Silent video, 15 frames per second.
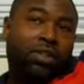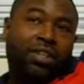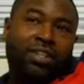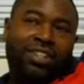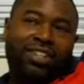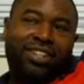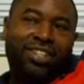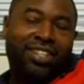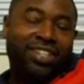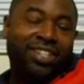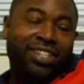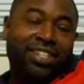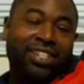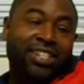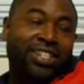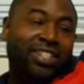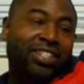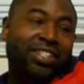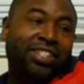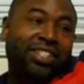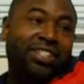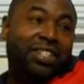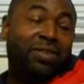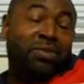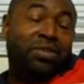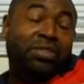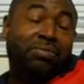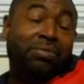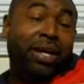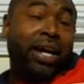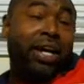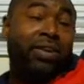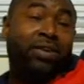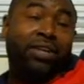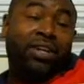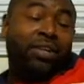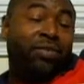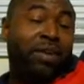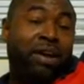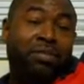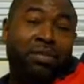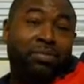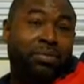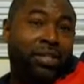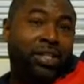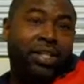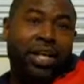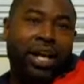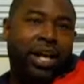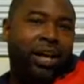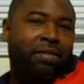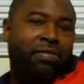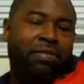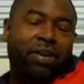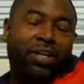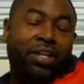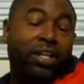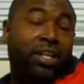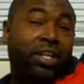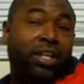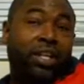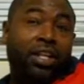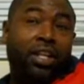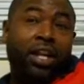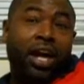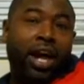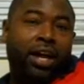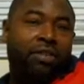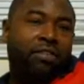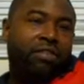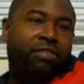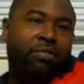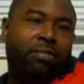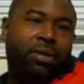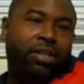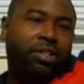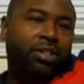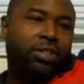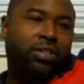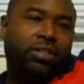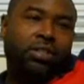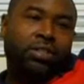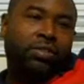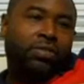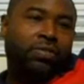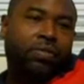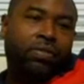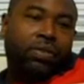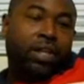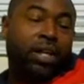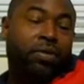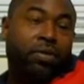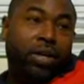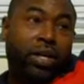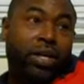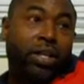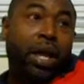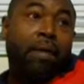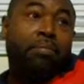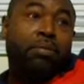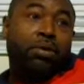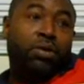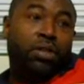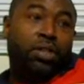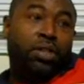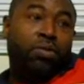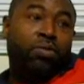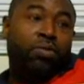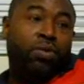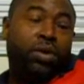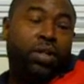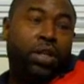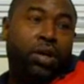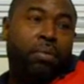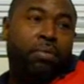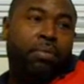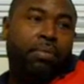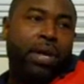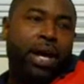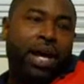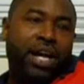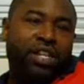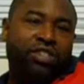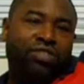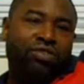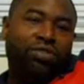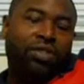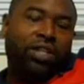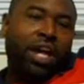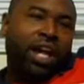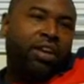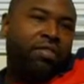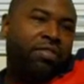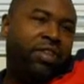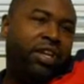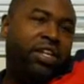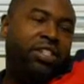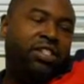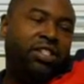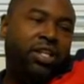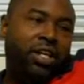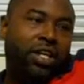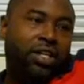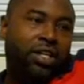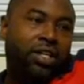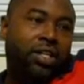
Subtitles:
It was mind unraveling, man. I found out a lot of information. That book really opened my eyes to a lot of things that